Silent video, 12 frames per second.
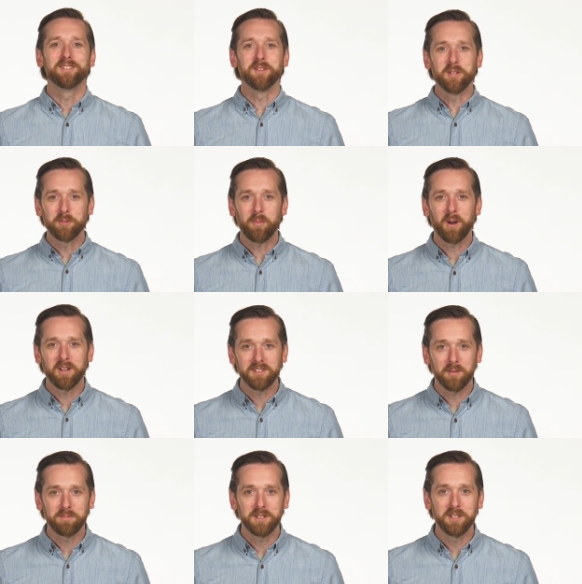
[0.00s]
so this part is
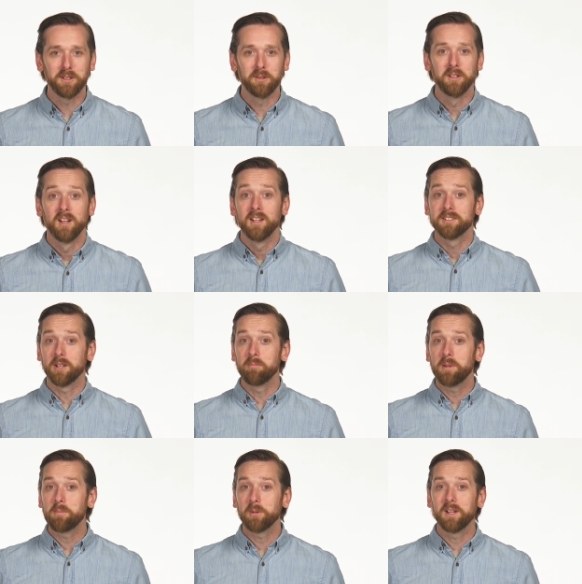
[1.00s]
up to you. Some
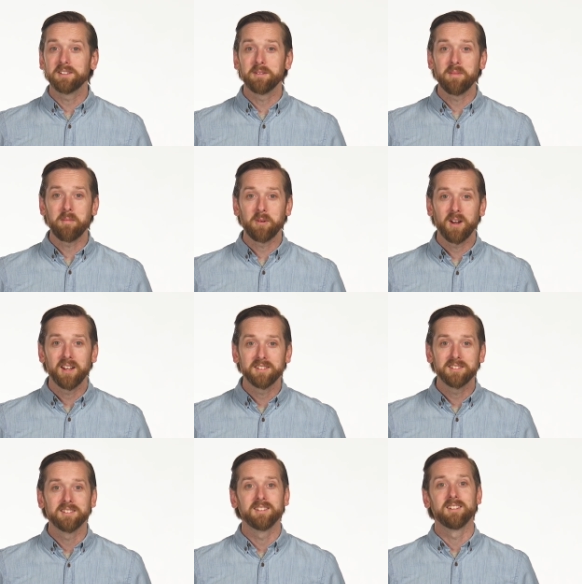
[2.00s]
people like to
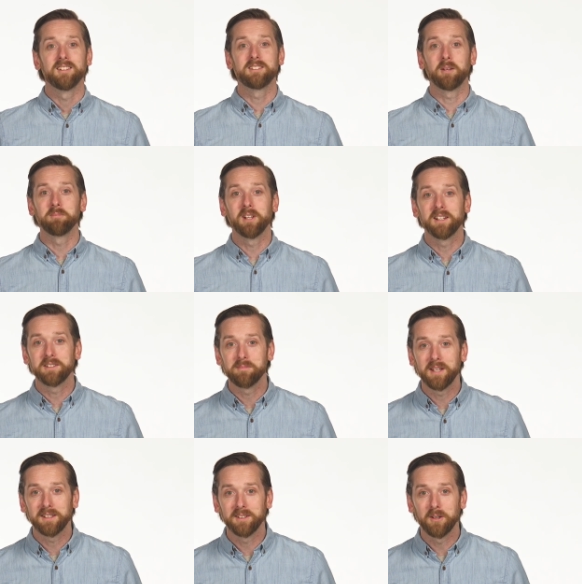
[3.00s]
memorize, some like to
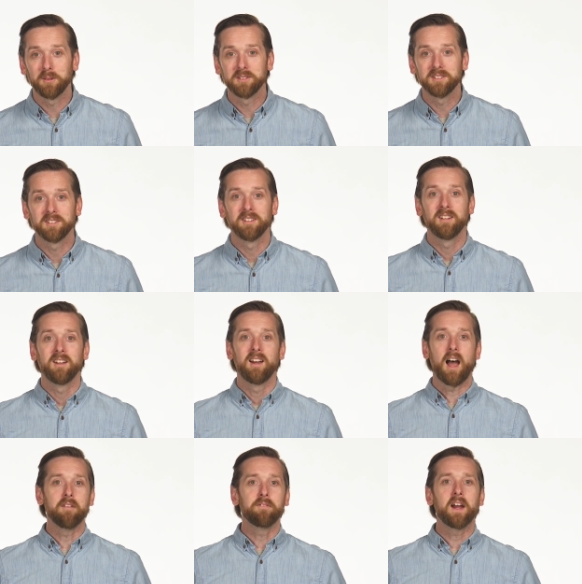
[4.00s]
make notes.
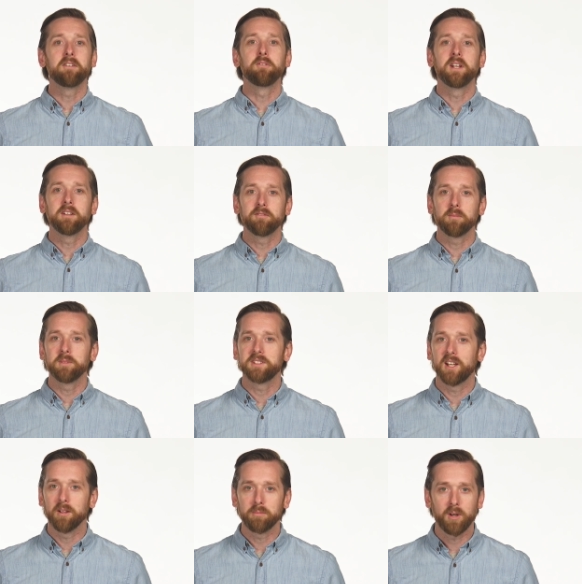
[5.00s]
I find reading from a
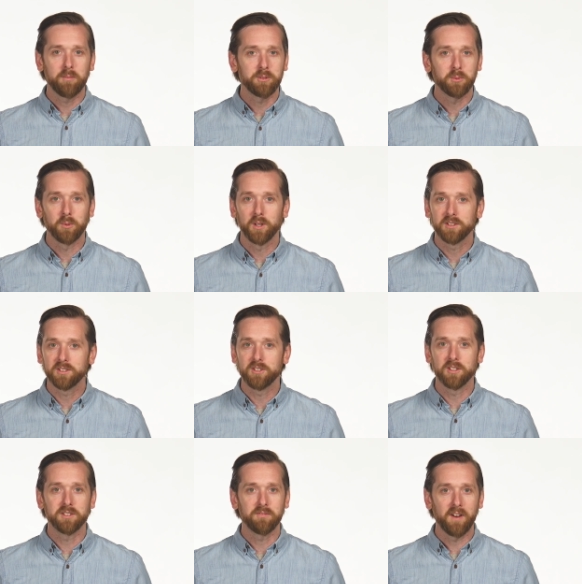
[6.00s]
teleprompter works
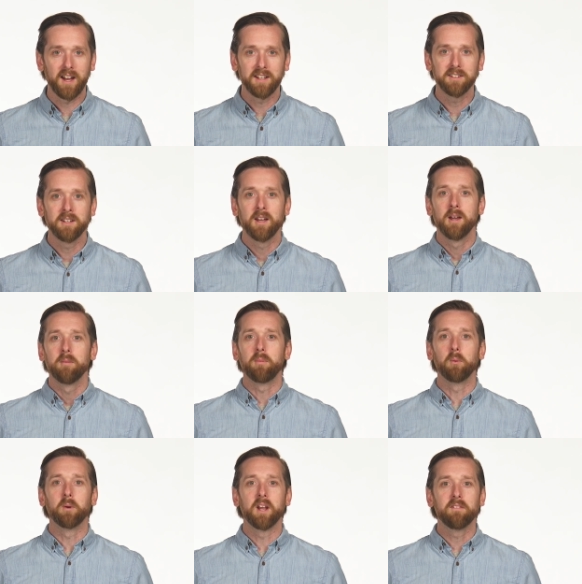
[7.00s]
just fine,
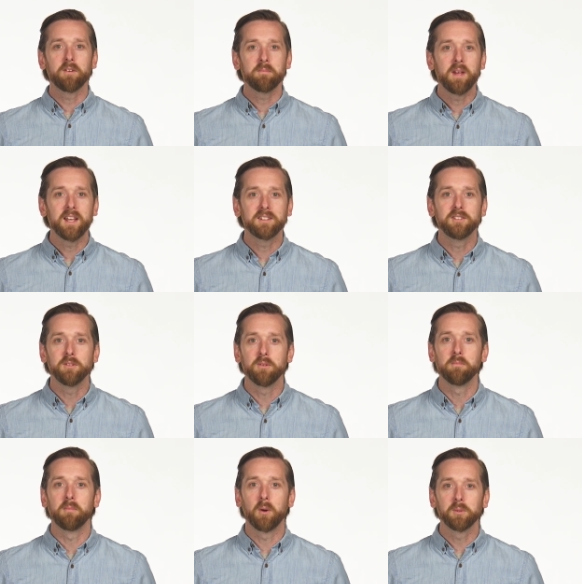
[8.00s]
but whatever makes you the
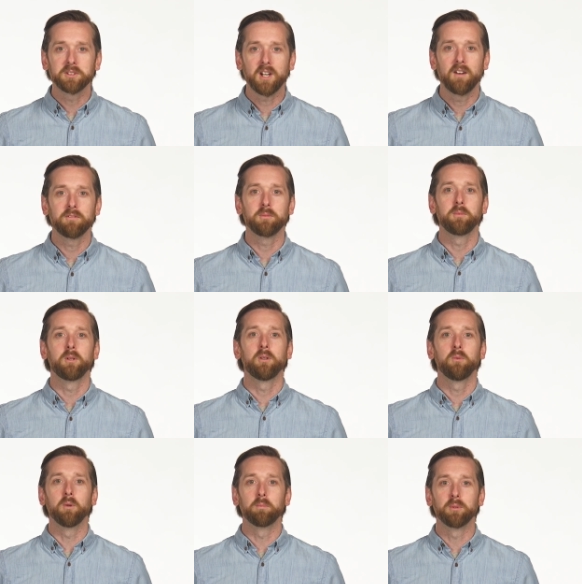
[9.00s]
most
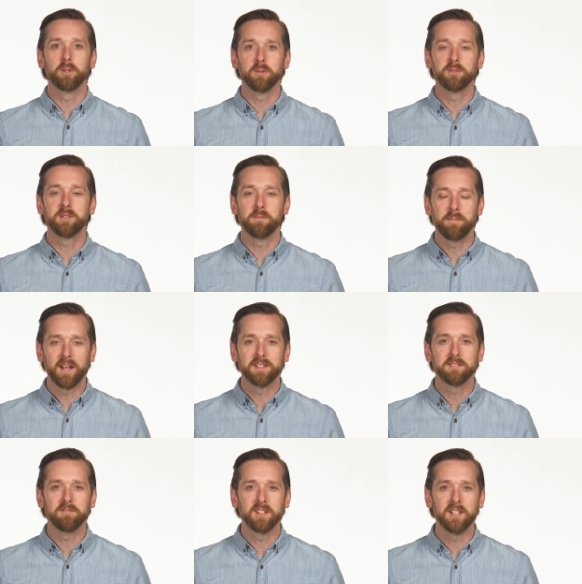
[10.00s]
comfortable will produce the
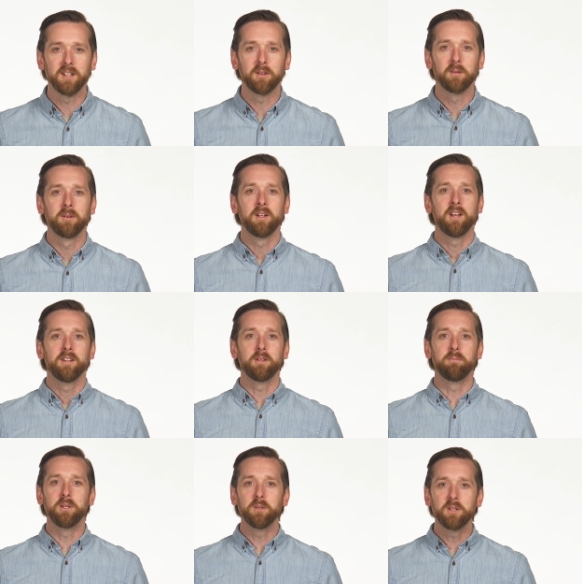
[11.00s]
best video. The
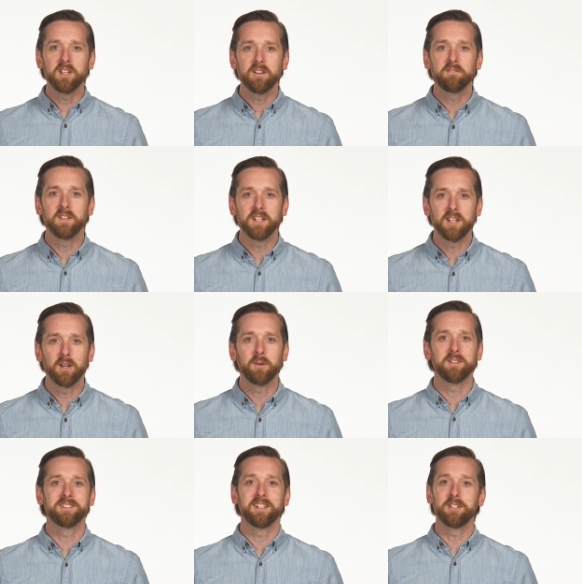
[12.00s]
beauty of video
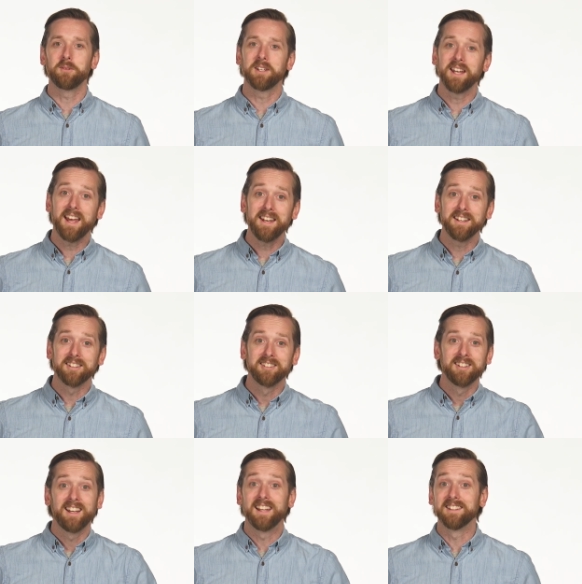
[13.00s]
is that you can edit,
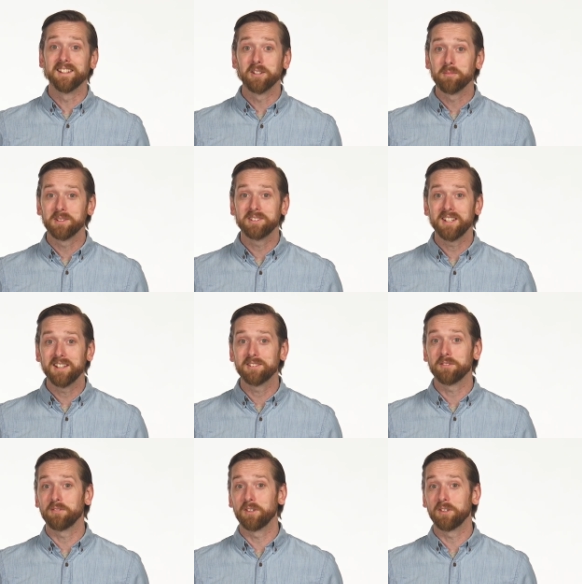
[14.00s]
and little mistakes are